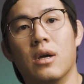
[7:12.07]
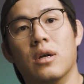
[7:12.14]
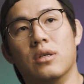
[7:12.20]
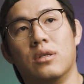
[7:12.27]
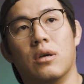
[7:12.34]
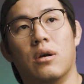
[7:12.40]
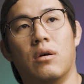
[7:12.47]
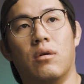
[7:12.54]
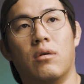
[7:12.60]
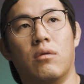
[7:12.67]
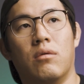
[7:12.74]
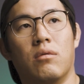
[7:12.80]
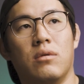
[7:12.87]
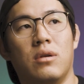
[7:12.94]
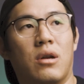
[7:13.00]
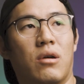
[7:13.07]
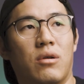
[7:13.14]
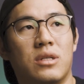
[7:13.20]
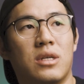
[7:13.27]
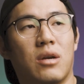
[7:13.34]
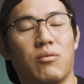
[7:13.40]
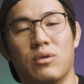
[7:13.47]
So,
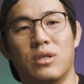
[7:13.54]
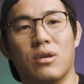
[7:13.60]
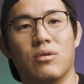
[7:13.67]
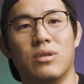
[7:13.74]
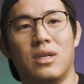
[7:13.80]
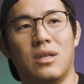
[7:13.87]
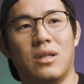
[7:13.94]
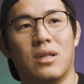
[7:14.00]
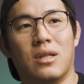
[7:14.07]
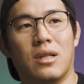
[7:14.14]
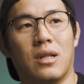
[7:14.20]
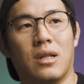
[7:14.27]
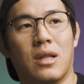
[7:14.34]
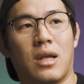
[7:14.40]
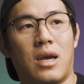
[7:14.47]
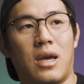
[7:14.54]
it's gonna result in